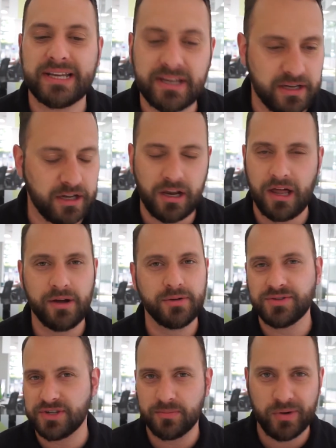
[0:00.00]
it can
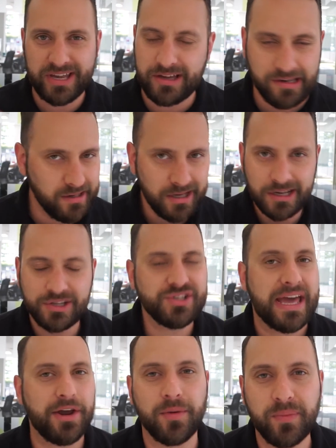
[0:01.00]
close, and we can
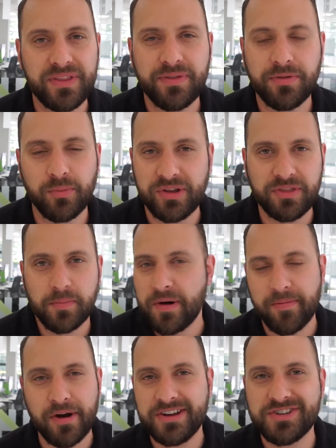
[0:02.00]
just get on with the
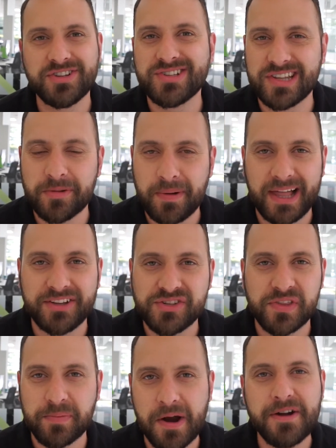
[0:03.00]
preparations and the plans
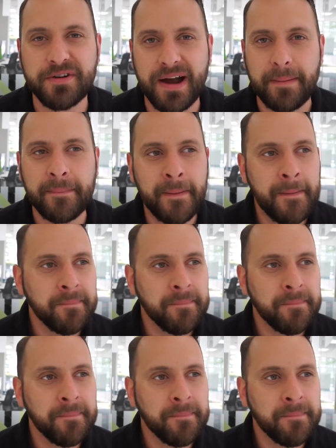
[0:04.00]
for the program.